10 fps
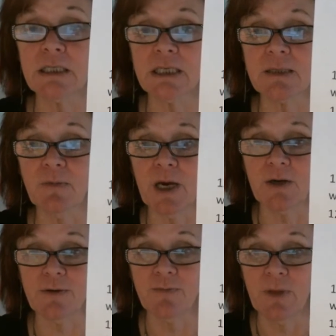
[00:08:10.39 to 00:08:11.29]
it doesn't
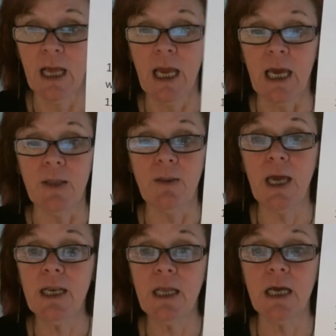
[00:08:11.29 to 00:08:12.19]
matter. And
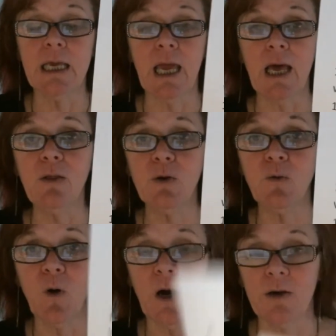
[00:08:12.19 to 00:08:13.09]
then a gallon
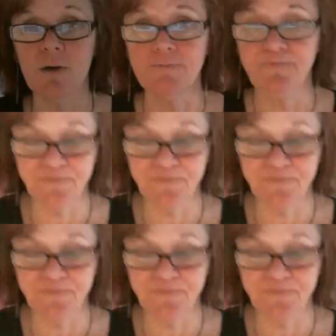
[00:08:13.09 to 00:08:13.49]
of water.